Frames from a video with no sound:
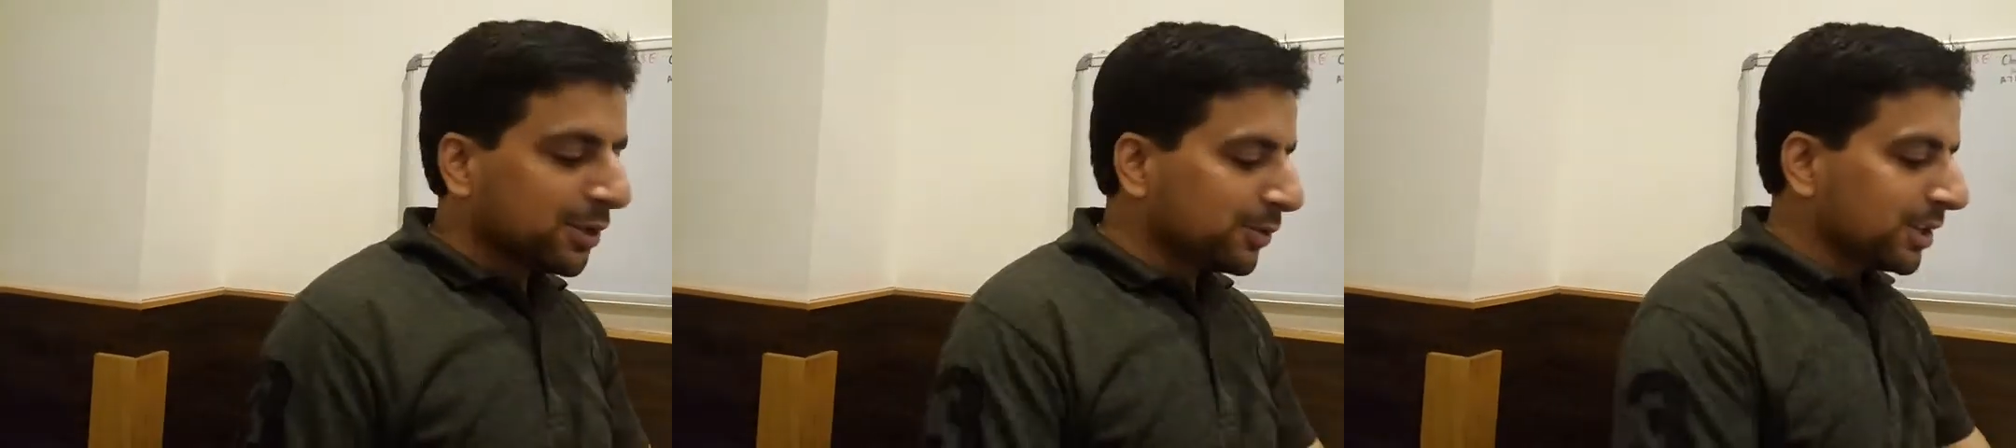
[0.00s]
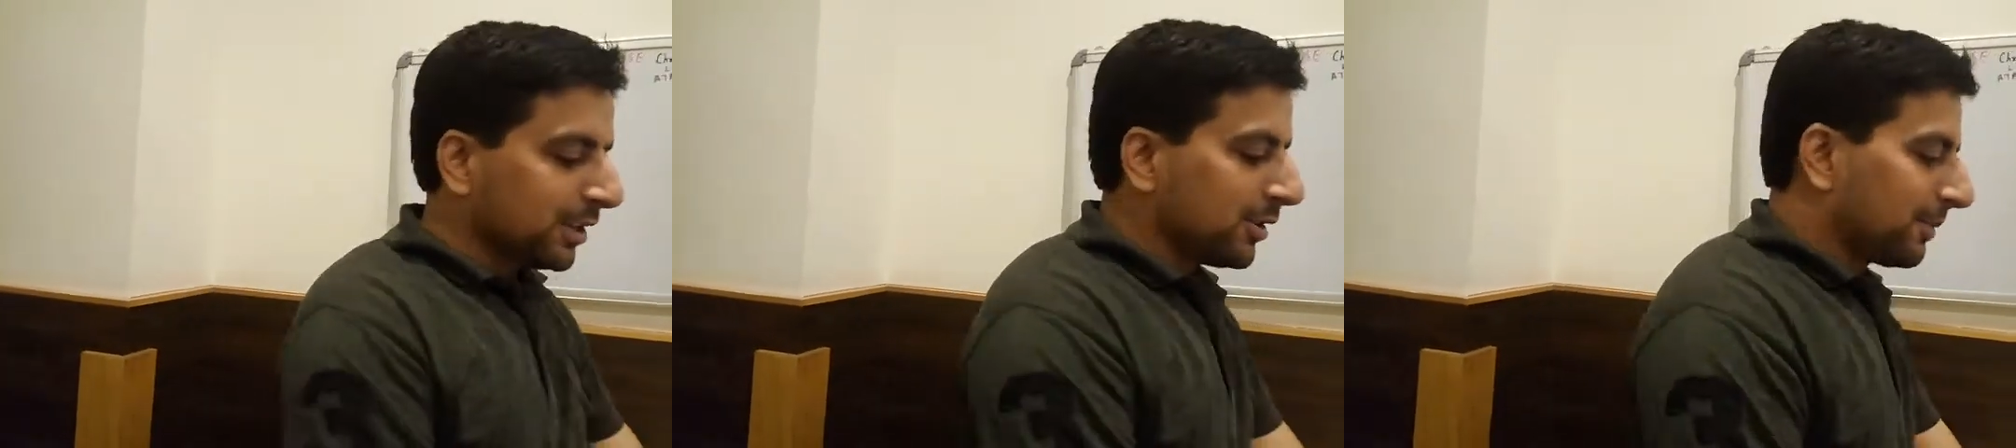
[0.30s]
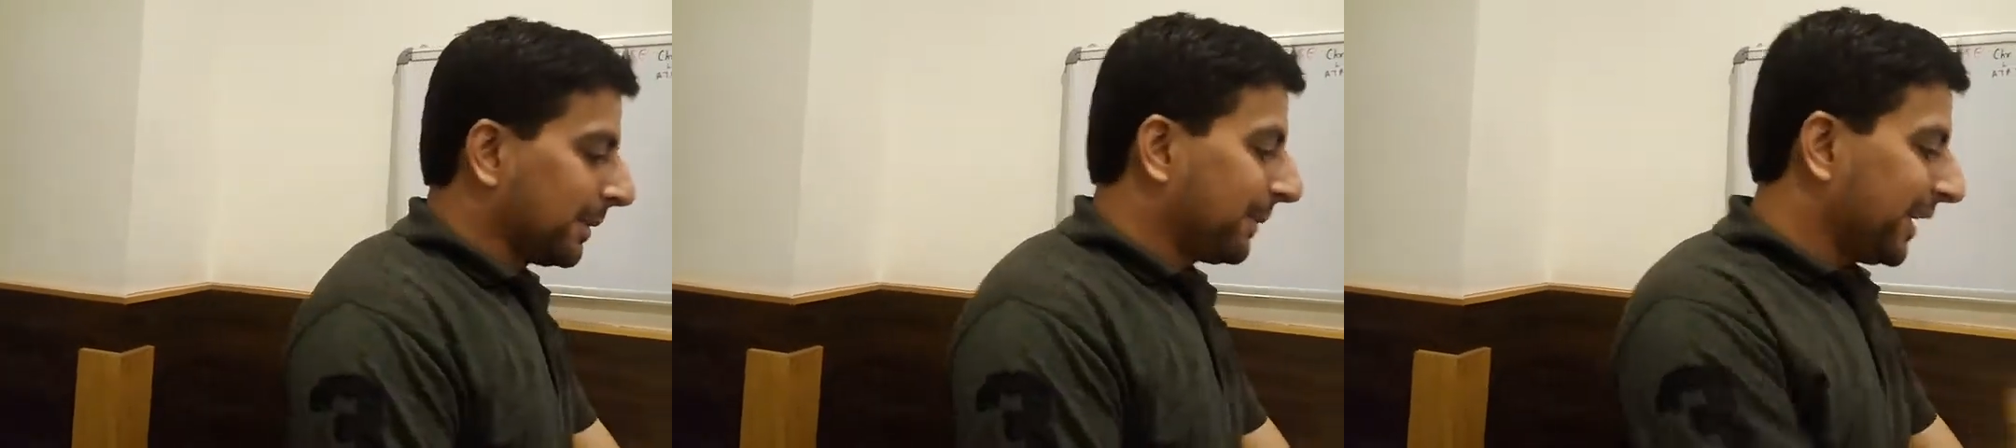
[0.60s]
question
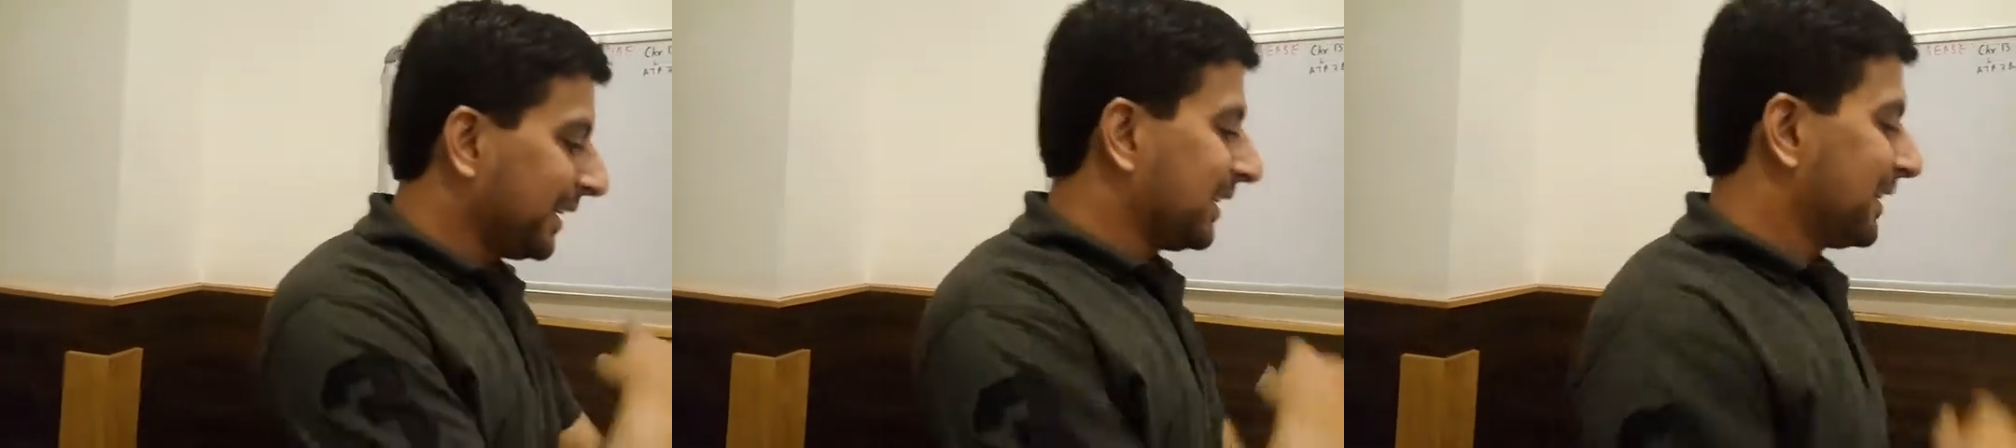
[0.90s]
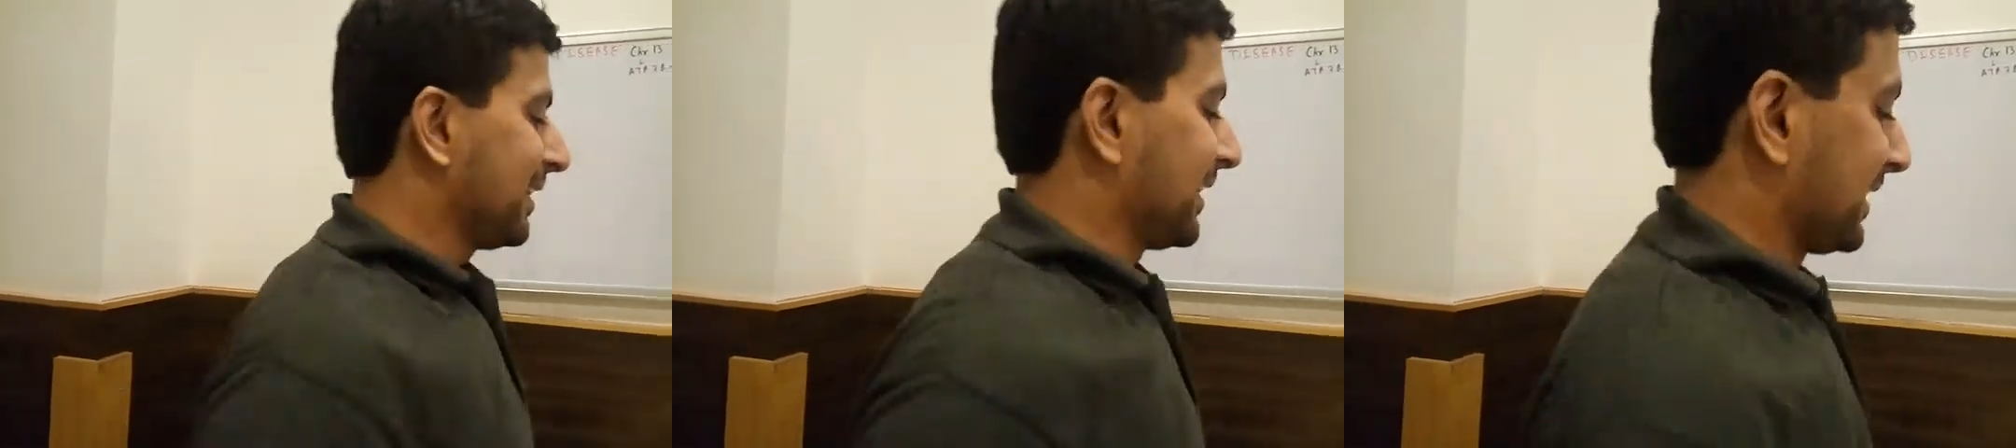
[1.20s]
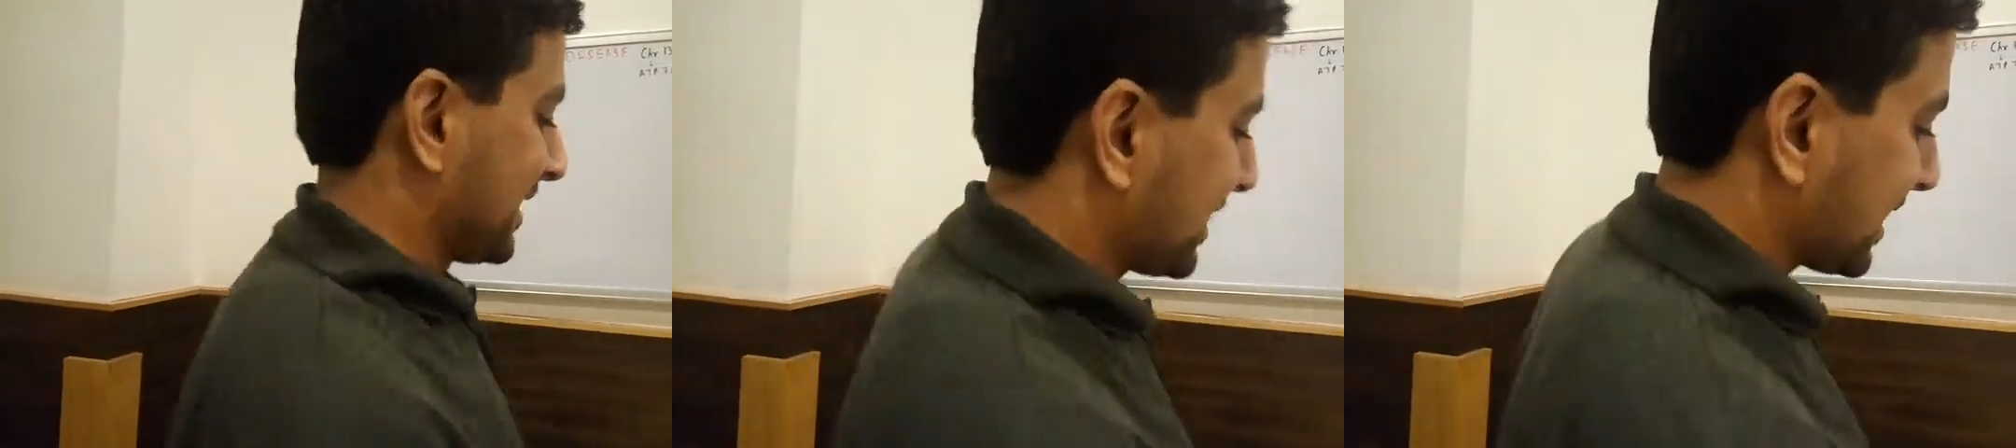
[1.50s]
you're preparing
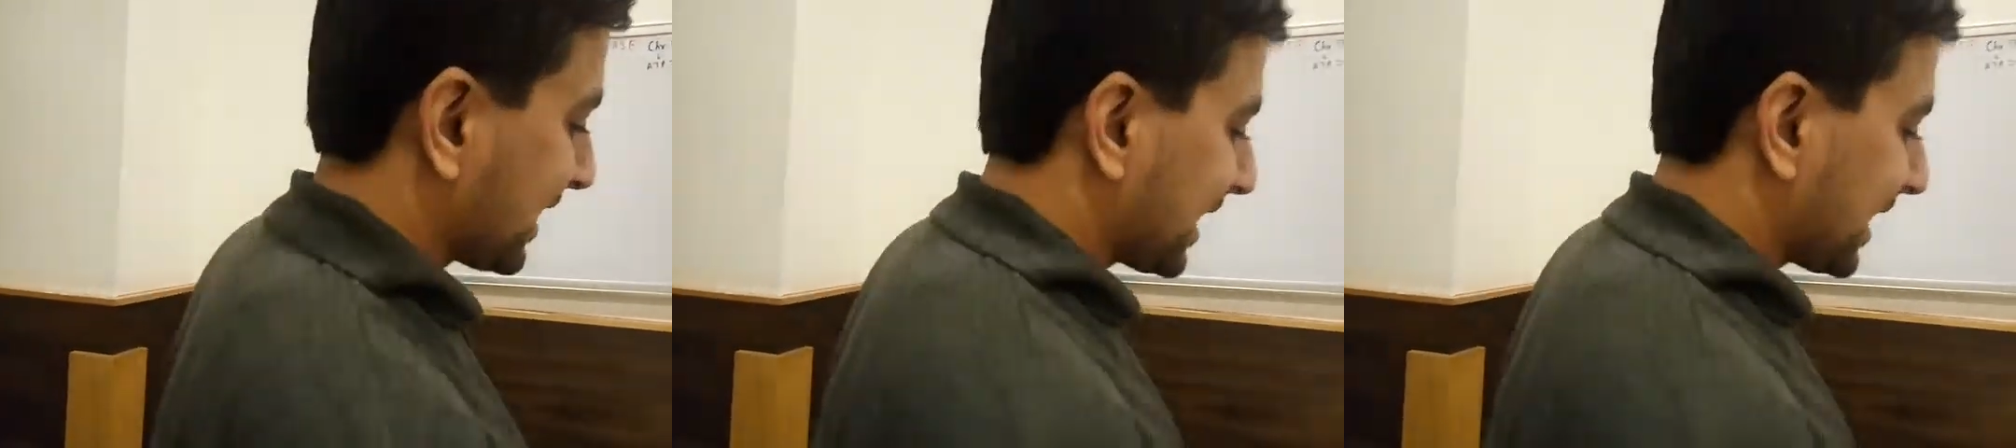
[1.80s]
here.